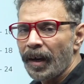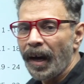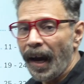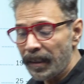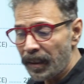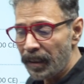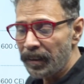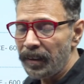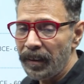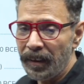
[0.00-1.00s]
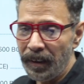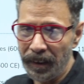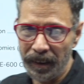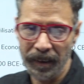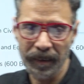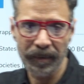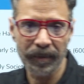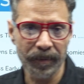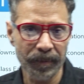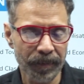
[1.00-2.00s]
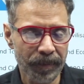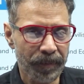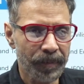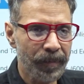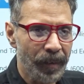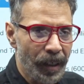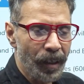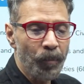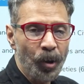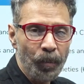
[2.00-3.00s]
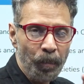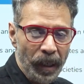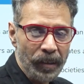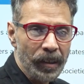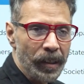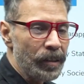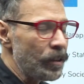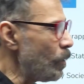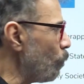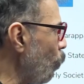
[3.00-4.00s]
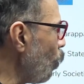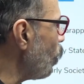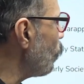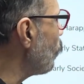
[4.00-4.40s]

And consider here the number of pages involved.